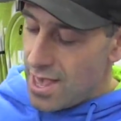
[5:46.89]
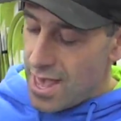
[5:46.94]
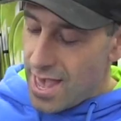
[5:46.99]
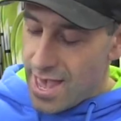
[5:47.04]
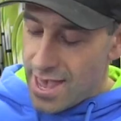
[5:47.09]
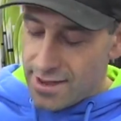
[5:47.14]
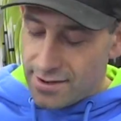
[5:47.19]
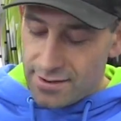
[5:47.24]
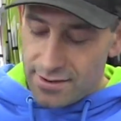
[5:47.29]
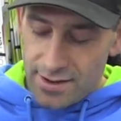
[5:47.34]

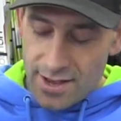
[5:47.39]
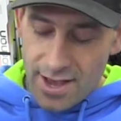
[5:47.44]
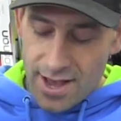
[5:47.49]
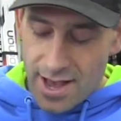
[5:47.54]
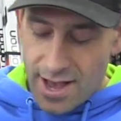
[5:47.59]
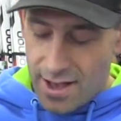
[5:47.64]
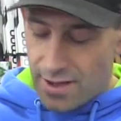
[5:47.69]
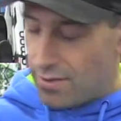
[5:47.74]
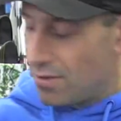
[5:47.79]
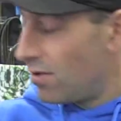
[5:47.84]
And
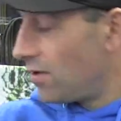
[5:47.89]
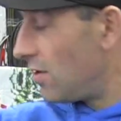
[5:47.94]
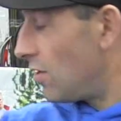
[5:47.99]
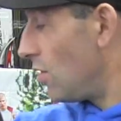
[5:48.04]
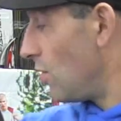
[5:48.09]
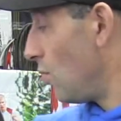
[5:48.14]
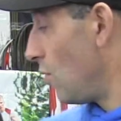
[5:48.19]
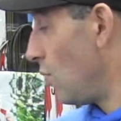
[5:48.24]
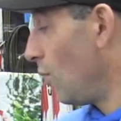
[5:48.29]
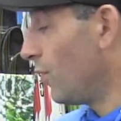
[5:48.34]

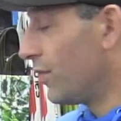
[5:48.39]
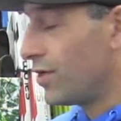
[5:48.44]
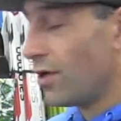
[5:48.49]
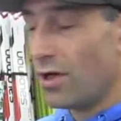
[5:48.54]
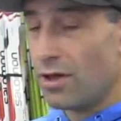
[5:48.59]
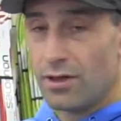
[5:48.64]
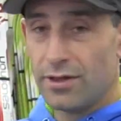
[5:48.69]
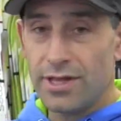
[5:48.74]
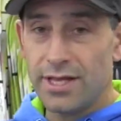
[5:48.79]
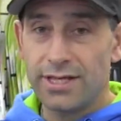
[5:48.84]
with
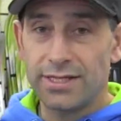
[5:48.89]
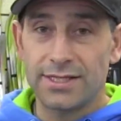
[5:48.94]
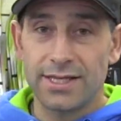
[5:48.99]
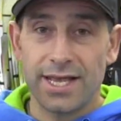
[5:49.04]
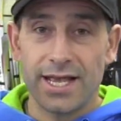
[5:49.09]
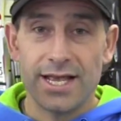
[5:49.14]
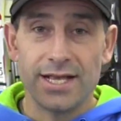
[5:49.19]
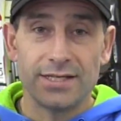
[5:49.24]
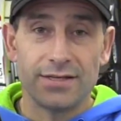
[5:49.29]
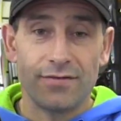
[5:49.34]
all of these
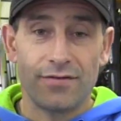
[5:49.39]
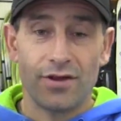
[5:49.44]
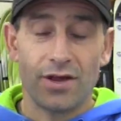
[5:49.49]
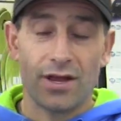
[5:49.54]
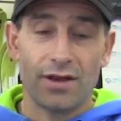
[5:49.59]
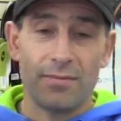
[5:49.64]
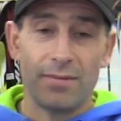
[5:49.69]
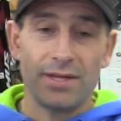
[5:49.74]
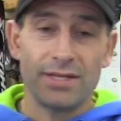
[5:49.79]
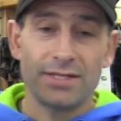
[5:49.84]
skis, if you're
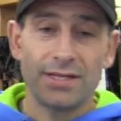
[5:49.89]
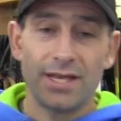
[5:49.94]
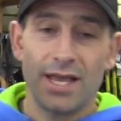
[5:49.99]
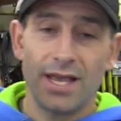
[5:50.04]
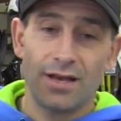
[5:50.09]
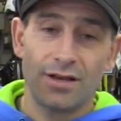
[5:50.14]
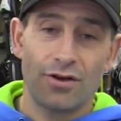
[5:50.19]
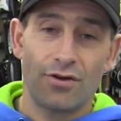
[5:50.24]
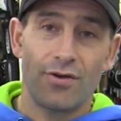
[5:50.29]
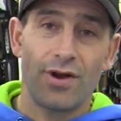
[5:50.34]
going to be
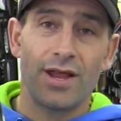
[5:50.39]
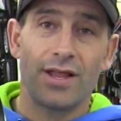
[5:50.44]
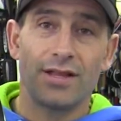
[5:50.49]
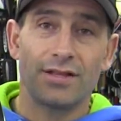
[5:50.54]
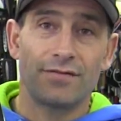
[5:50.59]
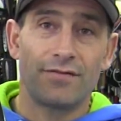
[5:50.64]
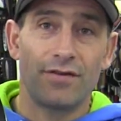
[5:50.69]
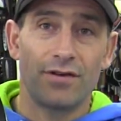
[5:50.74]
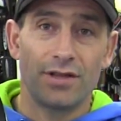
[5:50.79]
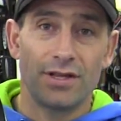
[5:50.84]
skiing terrain
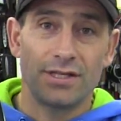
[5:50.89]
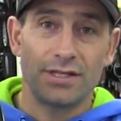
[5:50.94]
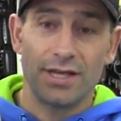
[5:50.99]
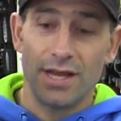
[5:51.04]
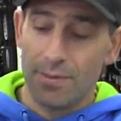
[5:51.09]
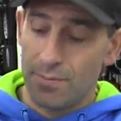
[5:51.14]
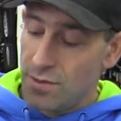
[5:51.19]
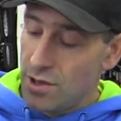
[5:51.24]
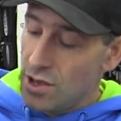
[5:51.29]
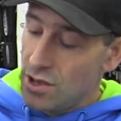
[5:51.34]
that's fairly
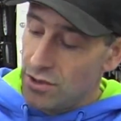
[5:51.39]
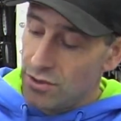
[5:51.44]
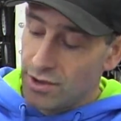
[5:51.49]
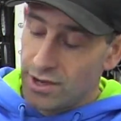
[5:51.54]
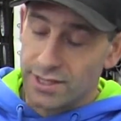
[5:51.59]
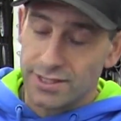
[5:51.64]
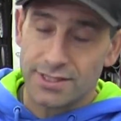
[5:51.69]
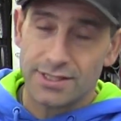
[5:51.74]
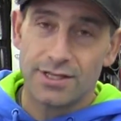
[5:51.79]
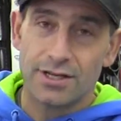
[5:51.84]
steep, you
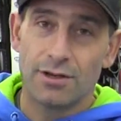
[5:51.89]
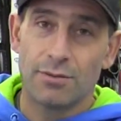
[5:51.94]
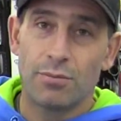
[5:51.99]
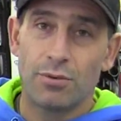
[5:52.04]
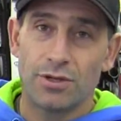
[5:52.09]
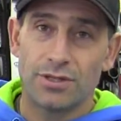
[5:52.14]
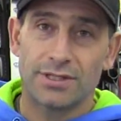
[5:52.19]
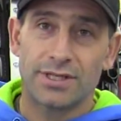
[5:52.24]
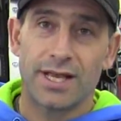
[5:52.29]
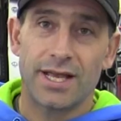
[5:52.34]
can still
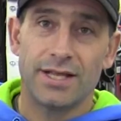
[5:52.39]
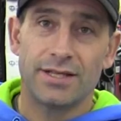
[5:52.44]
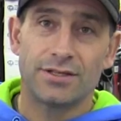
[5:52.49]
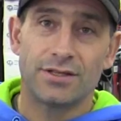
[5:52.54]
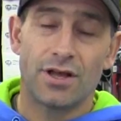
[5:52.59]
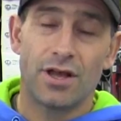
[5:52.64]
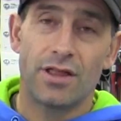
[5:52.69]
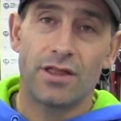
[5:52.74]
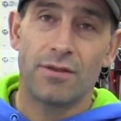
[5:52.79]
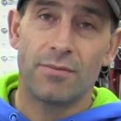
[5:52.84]
put
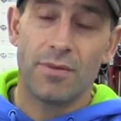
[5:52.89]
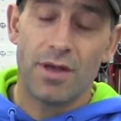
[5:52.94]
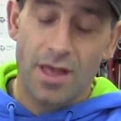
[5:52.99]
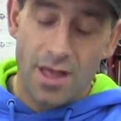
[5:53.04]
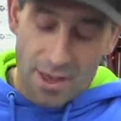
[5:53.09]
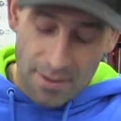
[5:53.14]
skins on them.